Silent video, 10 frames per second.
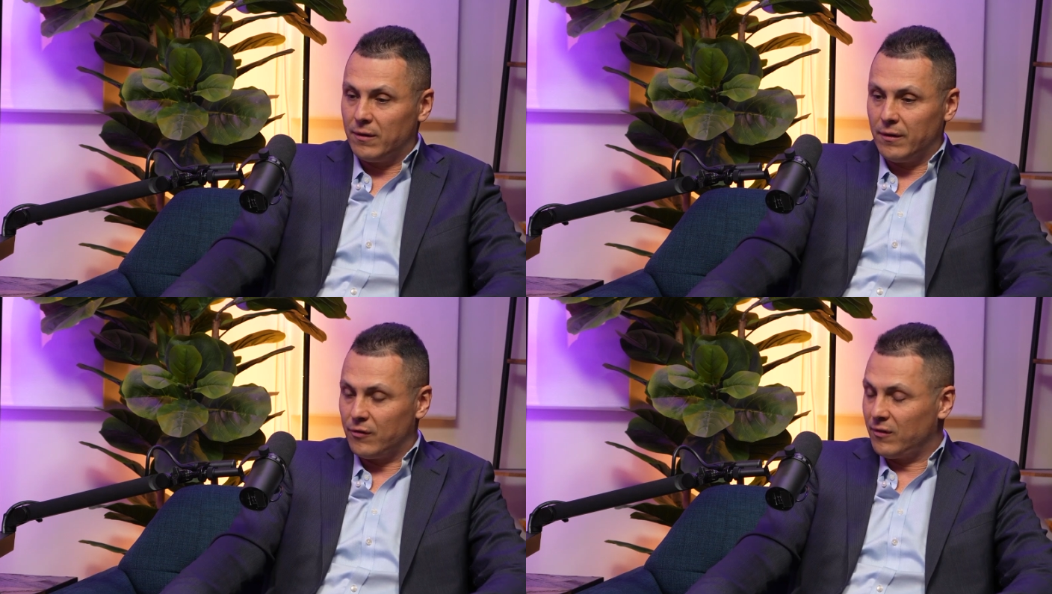
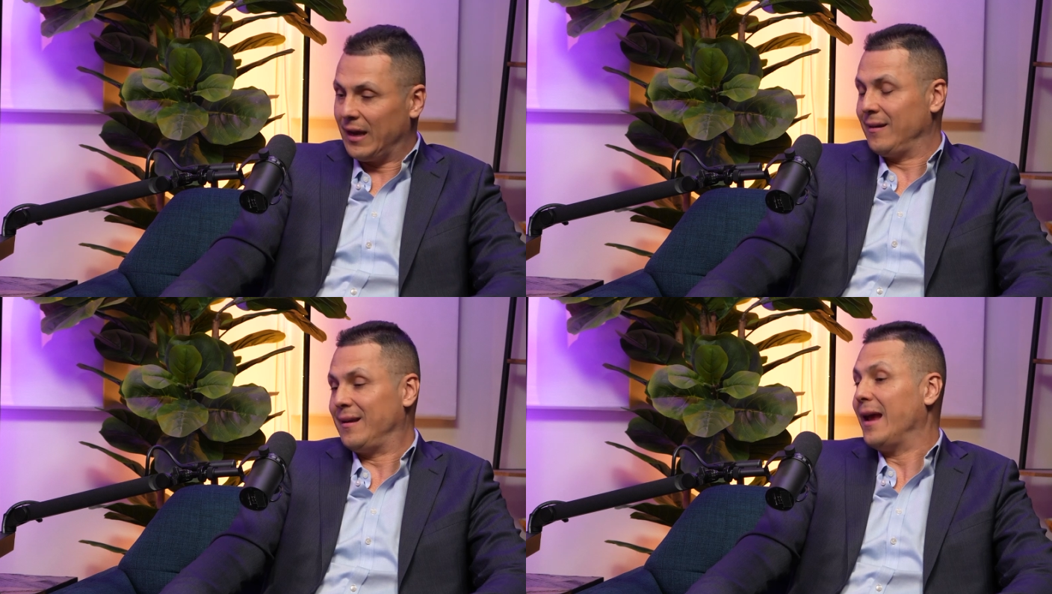
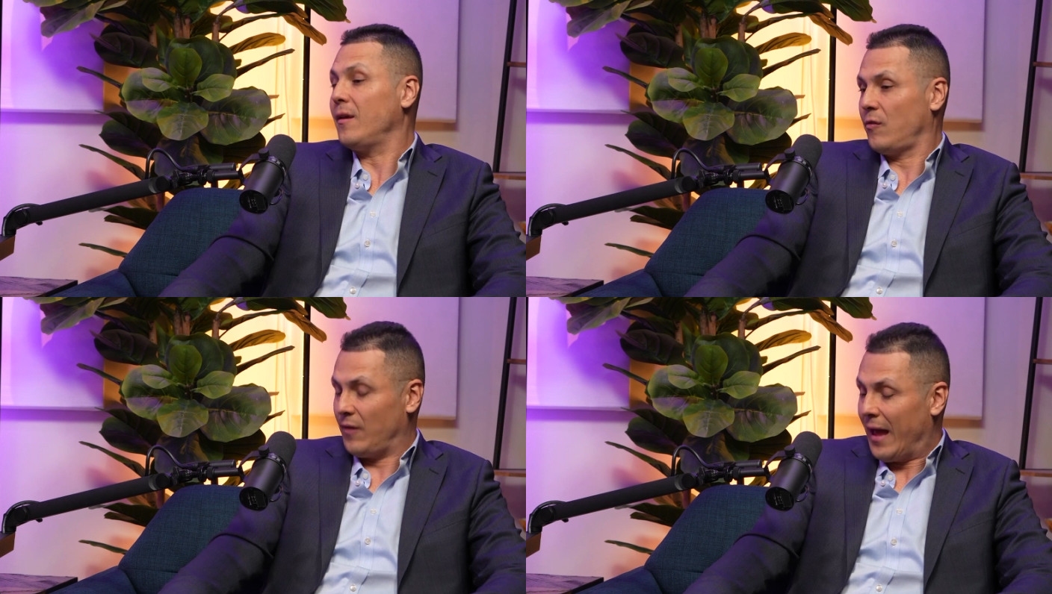distinct
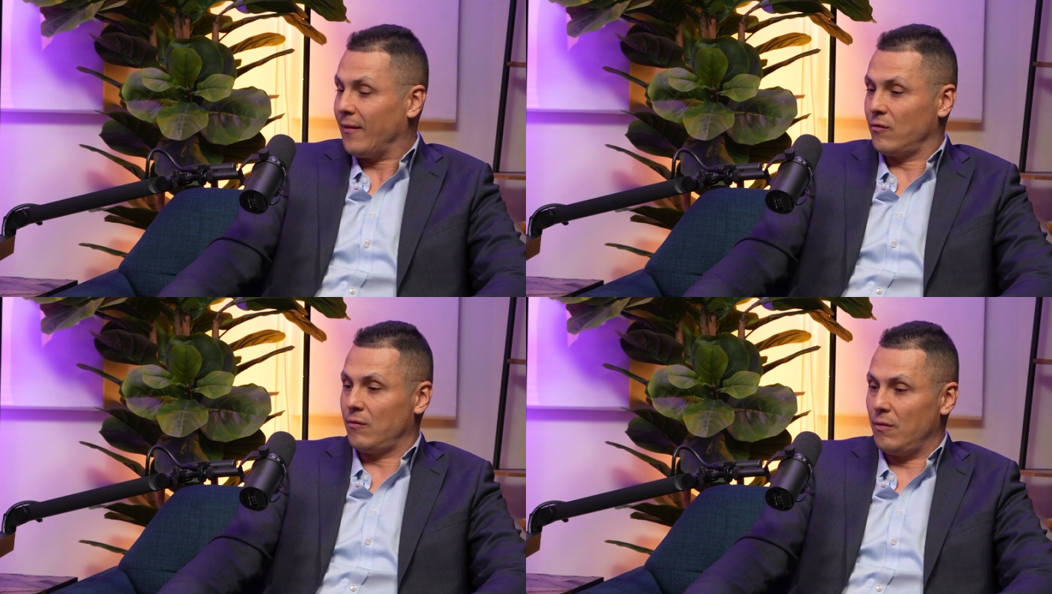data
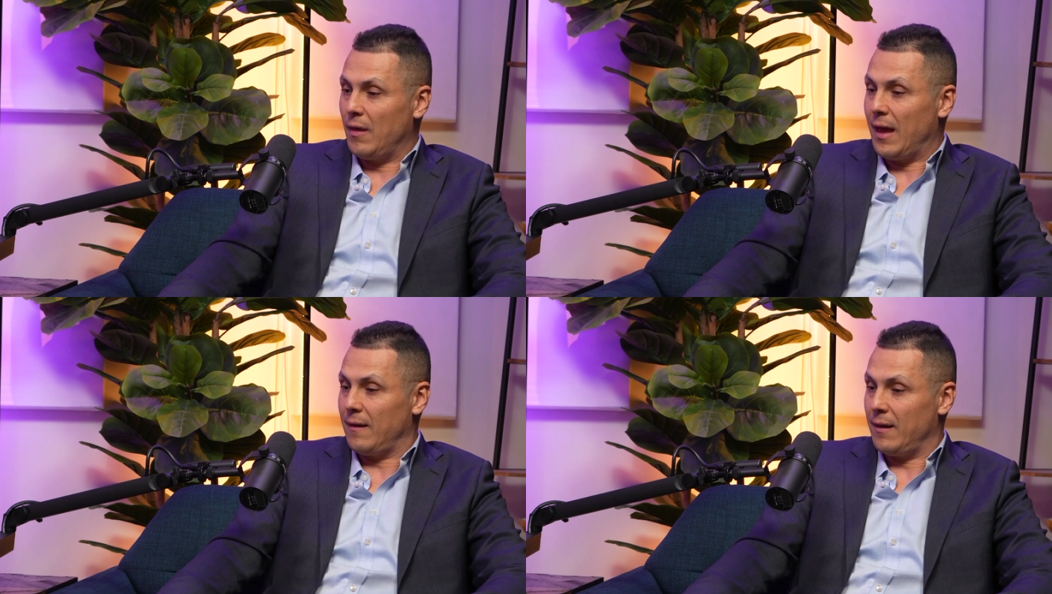sets
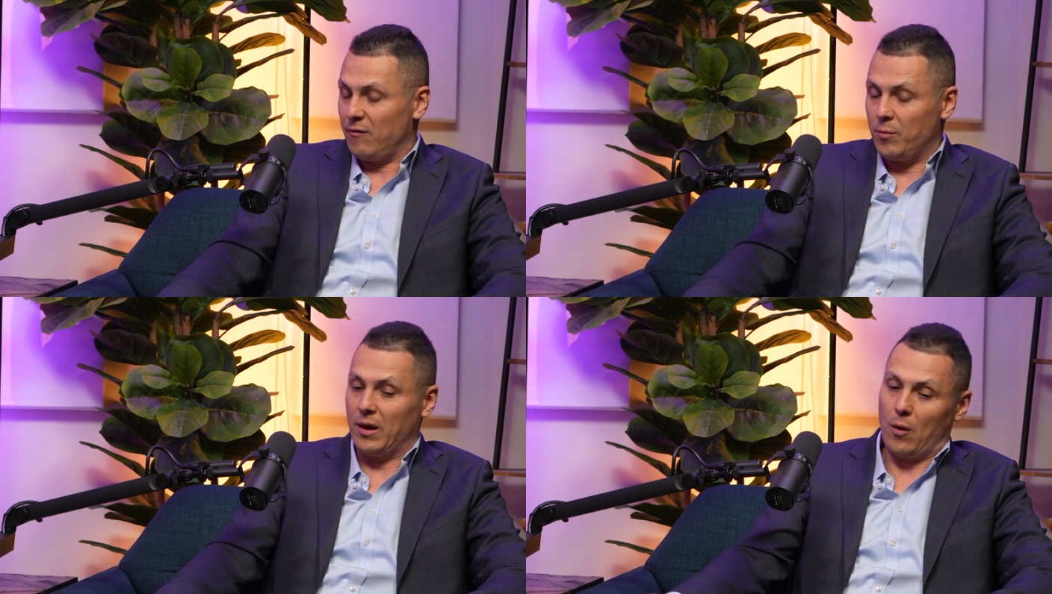that
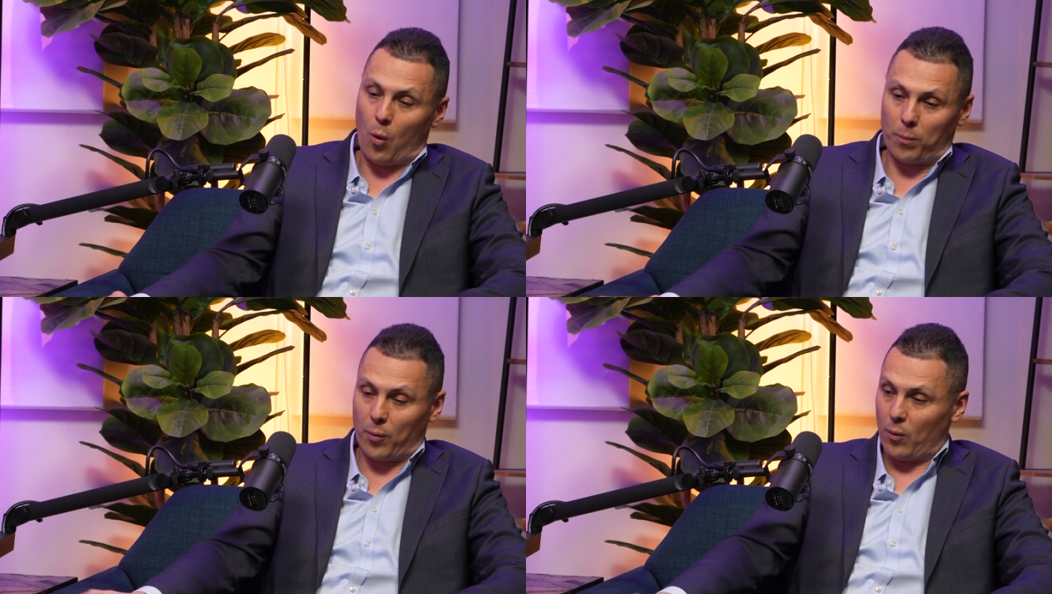have been
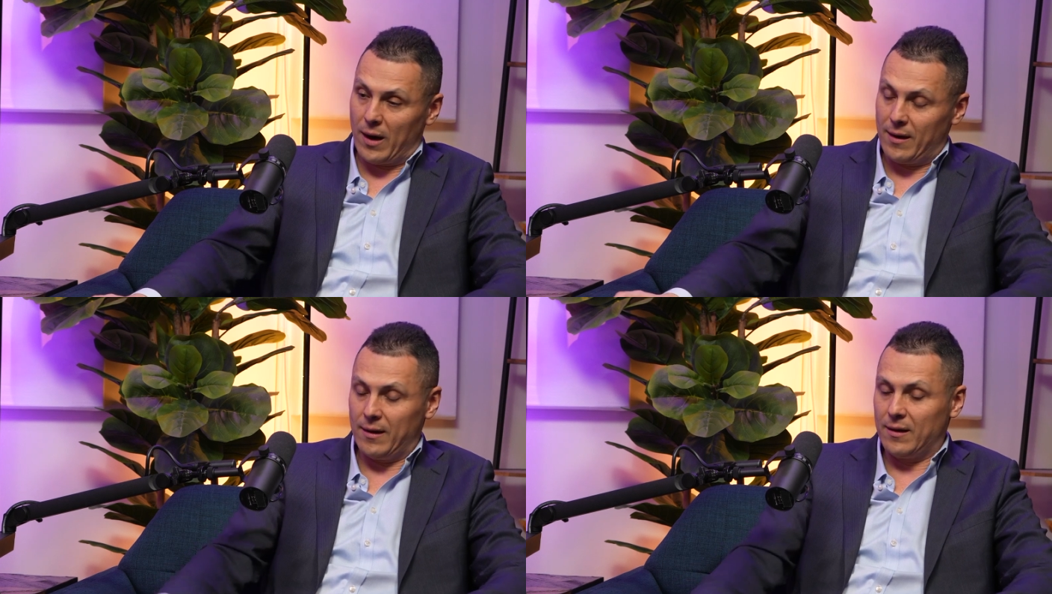
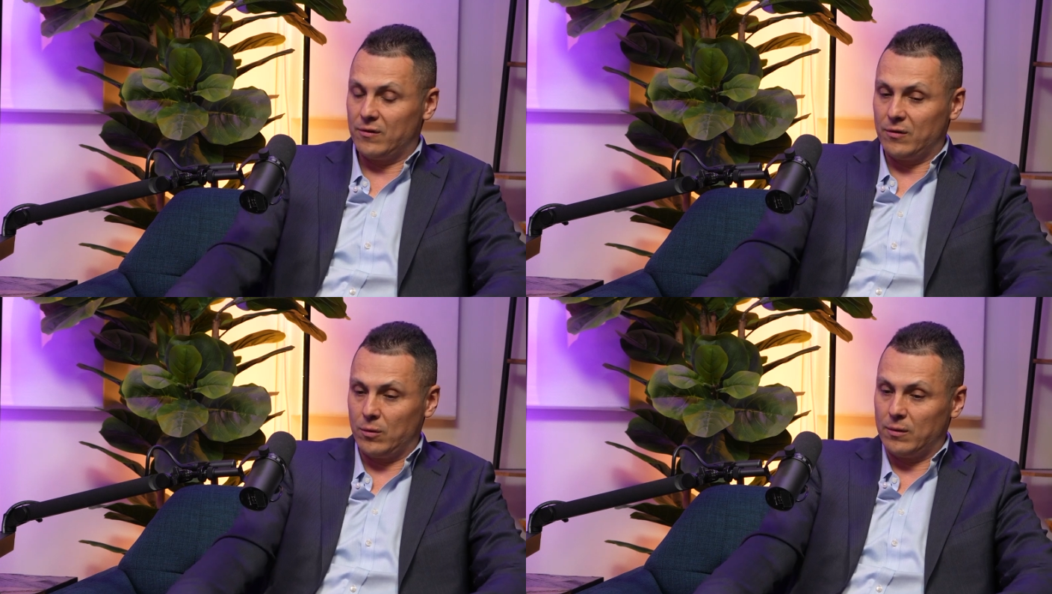incorporated
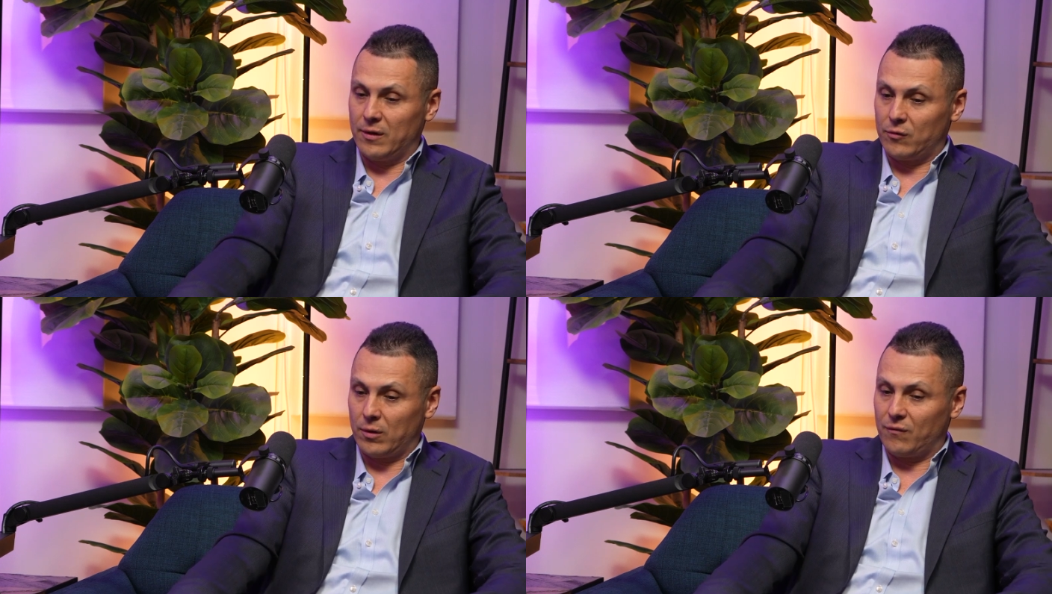into
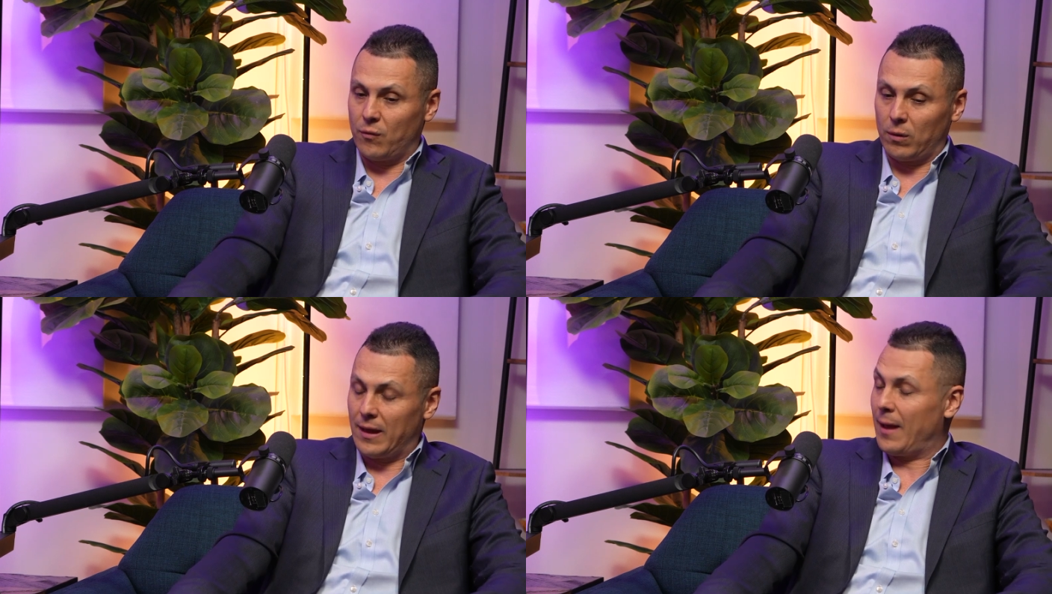District
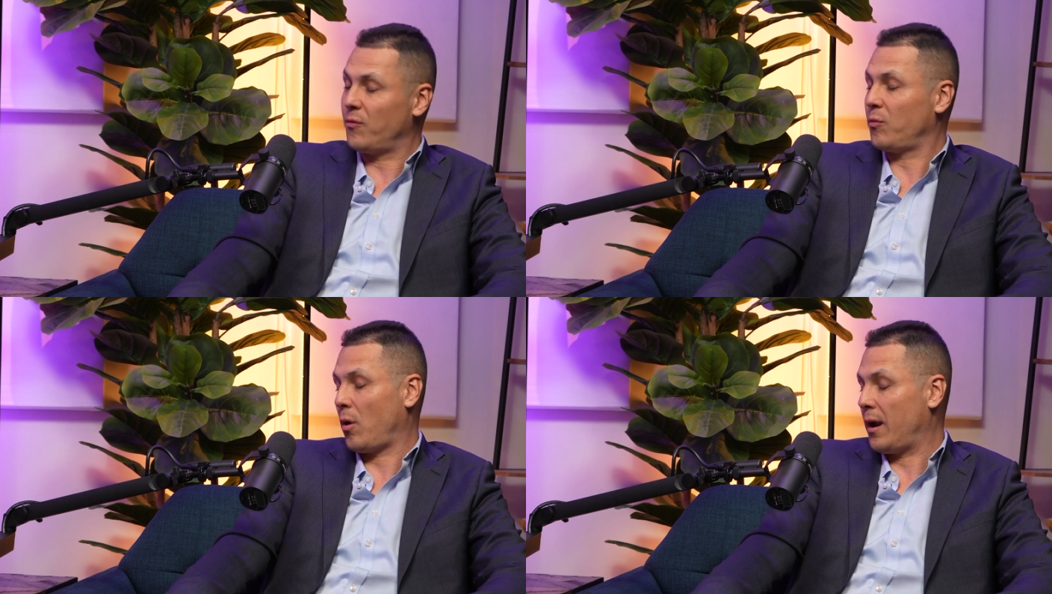4
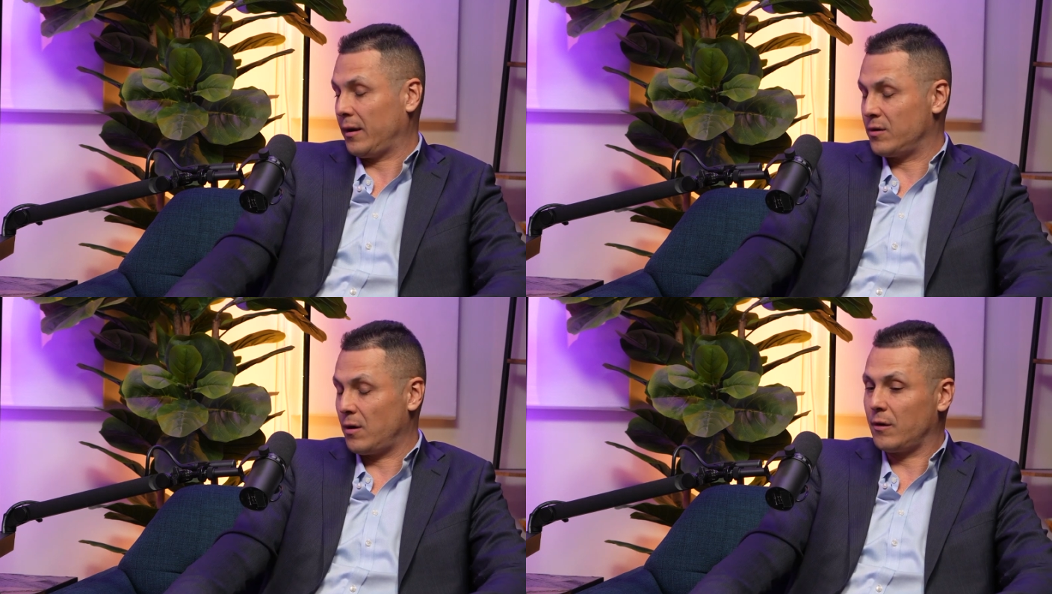Labs
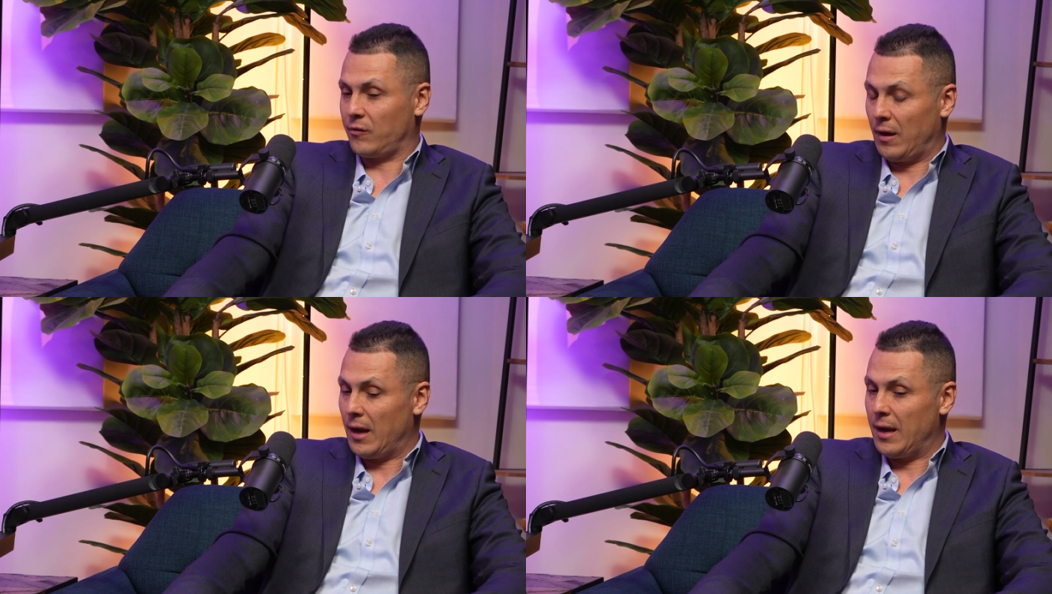product,
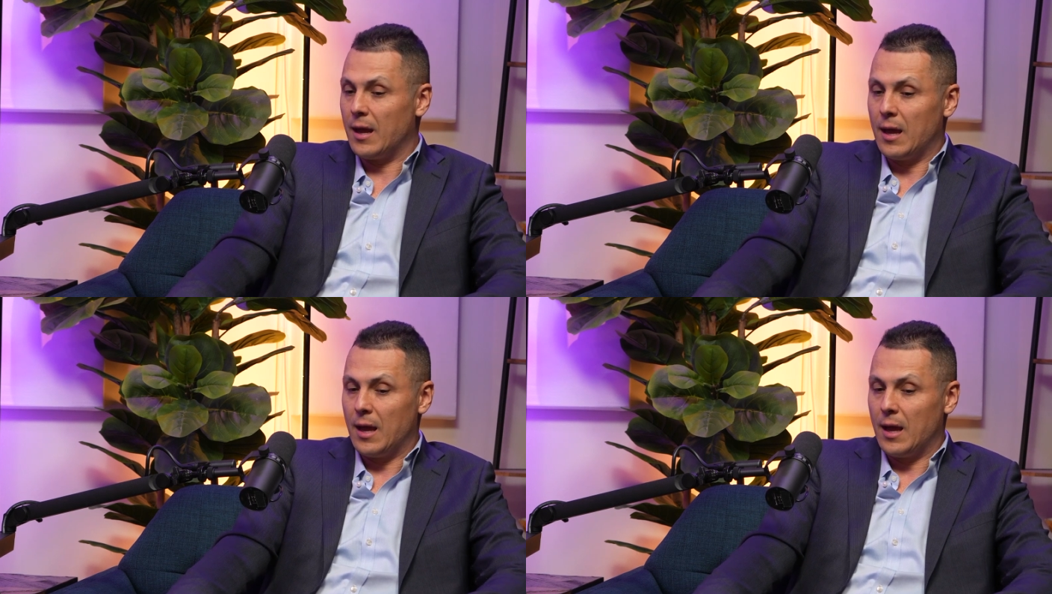Darkside.